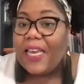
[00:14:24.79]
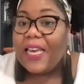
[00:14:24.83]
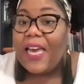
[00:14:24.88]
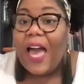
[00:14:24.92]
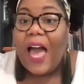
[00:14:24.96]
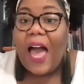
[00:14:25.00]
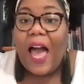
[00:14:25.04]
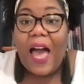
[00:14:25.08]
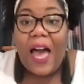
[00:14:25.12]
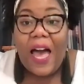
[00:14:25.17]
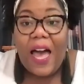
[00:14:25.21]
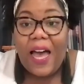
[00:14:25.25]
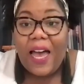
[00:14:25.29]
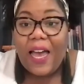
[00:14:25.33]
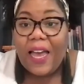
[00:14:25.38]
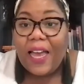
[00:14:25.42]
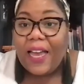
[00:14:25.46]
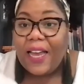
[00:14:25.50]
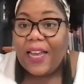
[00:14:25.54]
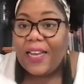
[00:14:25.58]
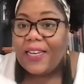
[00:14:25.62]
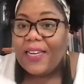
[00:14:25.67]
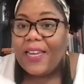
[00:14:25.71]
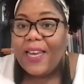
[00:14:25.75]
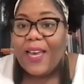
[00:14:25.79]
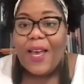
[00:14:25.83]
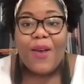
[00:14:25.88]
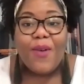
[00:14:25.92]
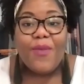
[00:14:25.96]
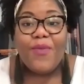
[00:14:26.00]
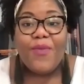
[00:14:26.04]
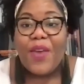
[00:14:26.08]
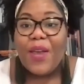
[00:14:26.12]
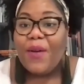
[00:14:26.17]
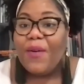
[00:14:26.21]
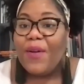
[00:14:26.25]
kind,
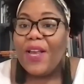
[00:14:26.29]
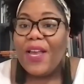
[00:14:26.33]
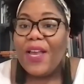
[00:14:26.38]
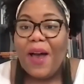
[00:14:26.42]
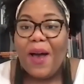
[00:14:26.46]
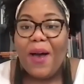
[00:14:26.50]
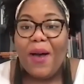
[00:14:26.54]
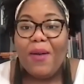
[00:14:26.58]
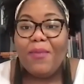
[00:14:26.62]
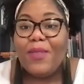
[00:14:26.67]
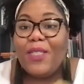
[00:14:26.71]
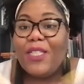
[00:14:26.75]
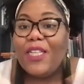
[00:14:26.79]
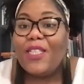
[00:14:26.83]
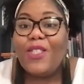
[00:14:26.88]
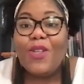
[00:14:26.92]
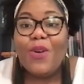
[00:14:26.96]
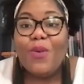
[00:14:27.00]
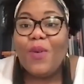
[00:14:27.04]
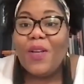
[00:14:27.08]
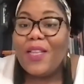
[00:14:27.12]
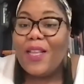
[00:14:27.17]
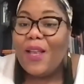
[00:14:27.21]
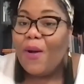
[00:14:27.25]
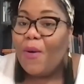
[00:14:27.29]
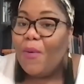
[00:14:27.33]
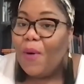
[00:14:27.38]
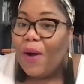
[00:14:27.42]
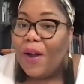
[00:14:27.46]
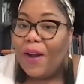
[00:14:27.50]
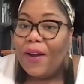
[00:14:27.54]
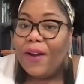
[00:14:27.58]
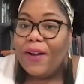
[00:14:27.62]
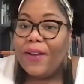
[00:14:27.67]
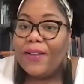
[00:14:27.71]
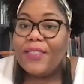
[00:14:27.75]
very gentle with their
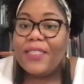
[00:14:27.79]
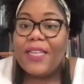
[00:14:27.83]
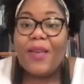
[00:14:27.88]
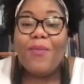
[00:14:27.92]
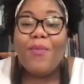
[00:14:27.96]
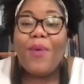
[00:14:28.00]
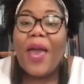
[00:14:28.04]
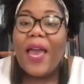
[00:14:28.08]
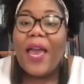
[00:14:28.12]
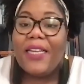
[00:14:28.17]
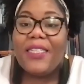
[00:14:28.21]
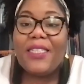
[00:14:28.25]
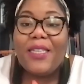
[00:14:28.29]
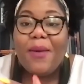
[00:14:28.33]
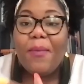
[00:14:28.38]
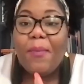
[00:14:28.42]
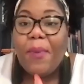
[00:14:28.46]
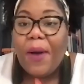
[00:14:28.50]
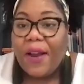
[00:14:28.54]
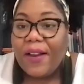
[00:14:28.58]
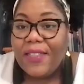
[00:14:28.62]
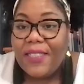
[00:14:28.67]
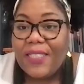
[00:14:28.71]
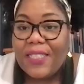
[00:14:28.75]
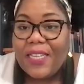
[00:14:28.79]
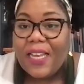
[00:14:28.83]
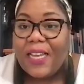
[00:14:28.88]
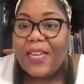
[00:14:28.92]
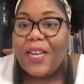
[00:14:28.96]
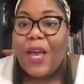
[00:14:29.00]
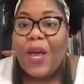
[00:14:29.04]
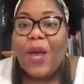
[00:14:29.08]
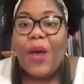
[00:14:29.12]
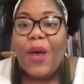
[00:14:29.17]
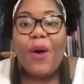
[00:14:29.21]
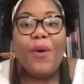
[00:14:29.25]
words, and patient
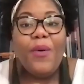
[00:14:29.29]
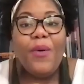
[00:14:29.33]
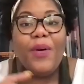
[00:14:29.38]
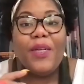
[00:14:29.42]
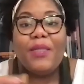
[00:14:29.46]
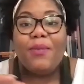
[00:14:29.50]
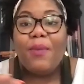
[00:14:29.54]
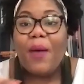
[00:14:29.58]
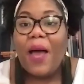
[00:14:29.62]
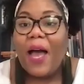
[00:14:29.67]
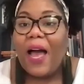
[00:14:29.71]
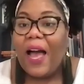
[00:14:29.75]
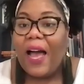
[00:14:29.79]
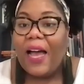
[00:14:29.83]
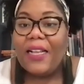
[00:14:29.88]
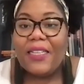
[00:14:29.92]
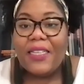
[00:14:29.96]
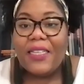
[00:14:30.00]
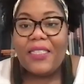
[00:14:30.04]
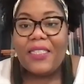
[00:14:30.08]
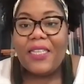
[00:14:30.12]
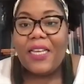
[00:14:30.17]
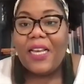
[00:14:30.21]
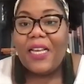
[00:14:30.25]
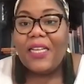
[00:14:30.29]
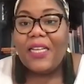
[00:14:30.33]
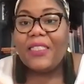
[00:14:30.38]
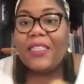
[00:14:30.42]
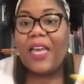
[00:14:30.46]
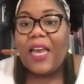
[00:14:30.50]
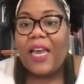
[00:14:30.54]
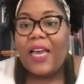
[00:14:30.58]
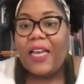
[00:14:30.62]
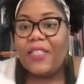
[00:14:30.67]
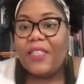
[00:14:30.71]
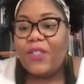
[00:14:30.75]
person who is behind the scenes
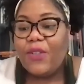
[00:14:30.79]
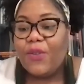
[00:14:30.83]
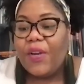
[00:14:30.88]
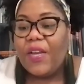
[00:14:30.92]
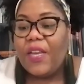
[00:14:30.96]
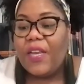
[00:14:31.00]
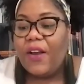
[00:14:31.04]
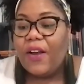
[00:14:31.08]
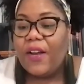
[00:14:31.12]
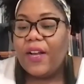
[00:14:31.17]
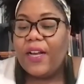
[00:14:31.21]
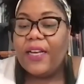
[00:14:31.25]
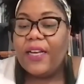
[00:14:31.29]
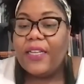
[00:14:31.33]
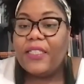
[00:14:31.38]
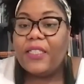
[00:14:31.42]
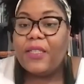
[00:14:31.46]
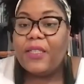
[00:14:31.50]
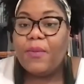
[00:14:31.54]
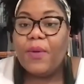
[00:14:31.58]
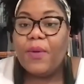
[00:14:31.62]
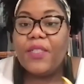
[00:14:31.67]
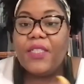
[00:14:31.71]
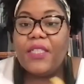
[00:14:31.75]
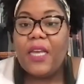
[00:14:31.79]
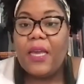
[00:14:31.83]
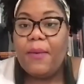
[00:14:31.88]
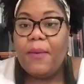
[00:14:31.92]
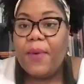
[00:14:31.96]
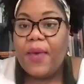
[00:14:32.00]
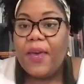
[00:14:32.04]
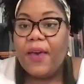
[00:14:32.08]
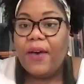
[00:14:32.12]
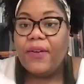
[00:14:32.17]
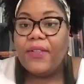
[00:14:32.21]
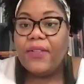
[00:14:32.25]
answering your customers'
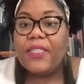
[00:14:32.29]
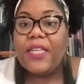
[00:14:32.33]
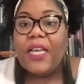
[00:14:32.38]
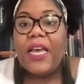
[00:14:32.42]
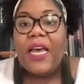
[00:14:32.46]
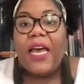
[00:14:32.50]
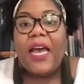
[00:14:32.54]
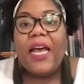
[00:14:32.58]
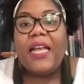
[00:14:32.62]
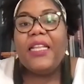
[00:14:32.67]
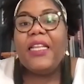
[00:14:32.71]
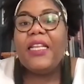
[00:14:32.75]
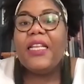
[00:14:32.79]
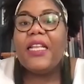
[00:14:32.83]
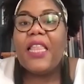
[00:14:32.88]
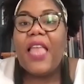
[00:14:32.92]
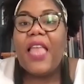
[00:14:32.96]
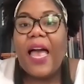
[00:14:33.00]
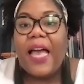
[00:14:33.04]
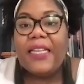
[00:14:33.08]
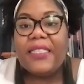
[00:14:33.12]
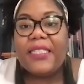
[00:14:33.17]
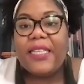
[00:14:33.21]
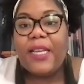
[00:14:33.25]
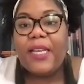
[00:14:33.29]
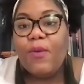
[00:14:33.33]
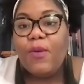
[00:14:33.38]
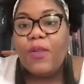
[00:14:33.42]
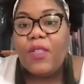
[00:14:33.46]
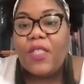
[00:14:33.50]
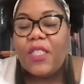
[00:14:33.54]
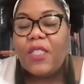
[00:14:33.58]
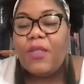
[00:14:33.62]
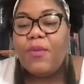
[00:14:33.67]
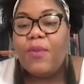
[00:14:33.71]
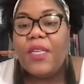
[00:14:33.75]
emails. And then the last thing
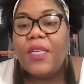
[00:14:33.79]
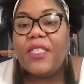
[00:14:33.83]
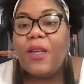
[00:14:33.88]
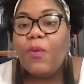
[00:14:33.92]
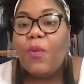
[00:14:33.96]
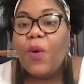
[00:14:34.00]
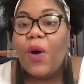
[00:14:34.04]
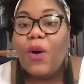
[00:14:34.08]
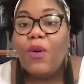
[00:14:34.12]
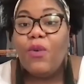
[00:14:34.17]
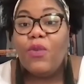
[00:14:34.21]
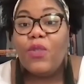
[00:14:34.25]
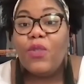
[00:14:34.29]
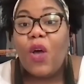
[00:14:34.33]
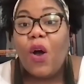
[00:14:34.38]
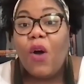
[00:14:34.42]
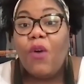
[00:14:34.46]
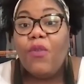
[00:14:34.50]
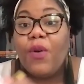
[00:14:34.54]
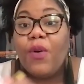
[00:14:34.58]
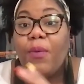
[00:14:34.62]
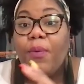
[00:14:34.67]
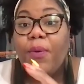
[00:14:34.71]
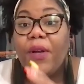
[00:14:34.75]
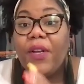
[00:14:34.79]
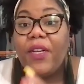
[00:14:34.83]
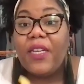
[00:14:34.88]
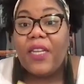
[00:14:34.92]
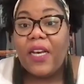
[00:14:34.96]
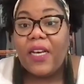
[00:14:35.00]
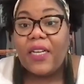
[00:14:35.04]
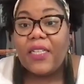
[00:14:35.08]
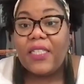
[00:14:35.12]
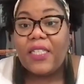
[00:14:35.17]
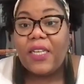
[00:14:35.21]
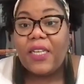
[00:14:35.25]
would just be someone who's over
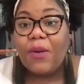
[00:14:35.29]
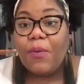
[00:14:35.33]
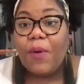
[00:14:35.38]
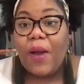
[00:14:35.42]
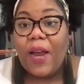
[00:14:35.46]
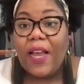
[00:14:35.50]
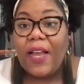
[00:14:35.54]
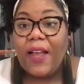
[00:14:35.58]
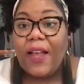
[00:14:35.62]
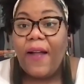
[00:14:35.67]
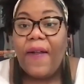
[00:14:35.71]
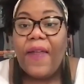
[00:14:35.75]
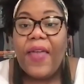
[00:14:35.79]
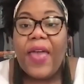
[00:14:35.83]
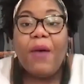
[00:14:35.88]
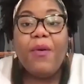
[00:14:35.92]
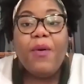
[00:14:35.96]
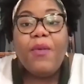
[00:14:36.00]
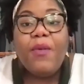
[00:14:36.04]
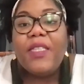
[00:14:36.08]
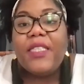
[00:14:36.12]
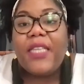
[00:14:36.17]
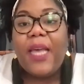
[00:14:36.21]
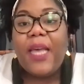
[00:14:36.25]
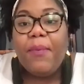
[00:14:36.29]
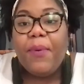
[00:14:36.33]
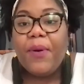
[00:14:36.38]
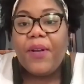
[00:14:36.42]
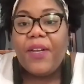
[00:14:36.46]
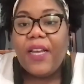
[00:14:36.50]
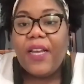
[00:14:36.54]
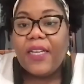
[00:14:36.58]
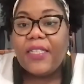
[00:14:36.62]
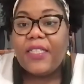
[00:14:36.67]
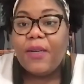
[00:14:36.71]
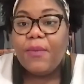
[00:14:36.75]
production, right? And when we say
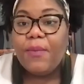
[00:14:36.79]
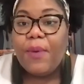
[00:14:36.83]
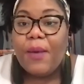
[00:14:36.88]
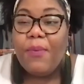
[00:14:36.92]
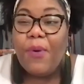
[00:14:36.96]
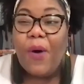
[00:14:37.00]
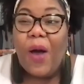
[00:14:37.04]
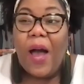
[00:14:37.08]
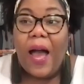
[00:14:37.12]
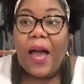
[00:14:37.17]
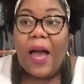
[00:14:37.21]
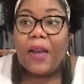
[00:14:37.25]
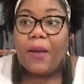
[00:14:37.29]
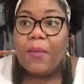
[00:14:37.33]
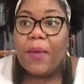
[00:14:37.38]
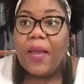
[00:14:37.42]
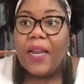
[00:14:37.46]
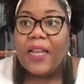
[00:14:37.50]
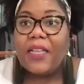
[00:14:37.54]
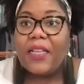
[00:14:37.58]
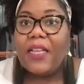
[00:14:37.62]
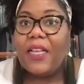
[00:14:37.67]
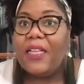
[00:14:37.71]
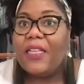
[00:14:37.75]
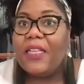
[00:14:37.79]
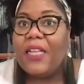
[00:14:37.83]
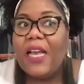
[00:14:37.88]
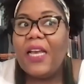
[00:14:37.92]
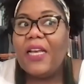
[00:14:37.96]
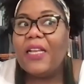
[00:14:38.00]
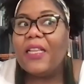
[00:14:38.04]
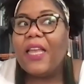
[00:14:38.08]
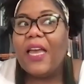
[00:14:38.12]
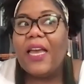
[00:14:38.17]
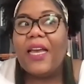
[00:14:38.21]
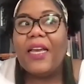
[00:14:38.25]
production, people automatically
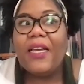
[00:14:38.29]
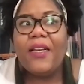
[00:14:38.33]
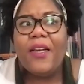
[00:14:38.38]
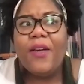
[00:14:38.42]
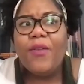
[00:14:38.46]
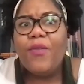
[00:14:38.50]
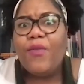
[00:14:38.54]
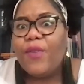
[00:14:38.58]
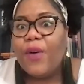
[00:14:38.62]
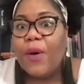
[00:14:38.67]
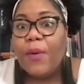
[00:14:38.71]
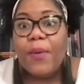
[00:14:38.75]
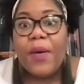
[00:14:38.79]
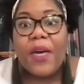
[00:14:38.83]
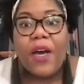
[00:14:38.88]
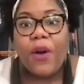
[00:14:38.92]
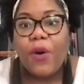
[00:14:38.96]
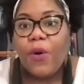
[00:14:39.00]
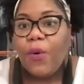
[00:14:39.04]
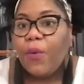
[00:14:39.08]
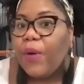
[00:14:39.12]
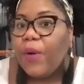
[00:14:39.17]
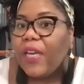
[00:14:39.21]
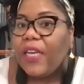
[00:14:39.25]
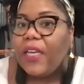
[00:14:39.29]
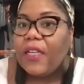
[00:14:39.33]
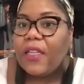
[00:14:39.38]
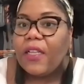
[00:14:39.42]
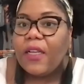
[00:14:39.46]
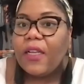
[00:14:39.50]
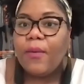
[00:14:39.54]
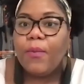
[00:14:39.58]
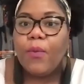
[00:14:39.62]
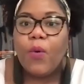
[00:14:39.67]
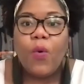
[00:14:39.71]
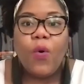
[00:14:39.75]
think like filming a
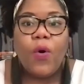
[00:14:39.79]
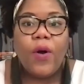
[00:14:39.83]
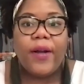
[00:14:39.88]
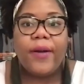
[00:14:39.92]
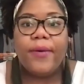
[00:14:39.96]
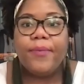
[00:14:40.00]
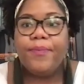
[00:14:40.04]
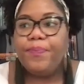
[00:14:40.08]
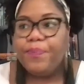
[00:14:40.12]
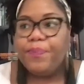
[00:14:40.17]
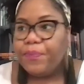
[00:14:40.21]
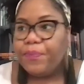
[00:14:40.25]
curriculum or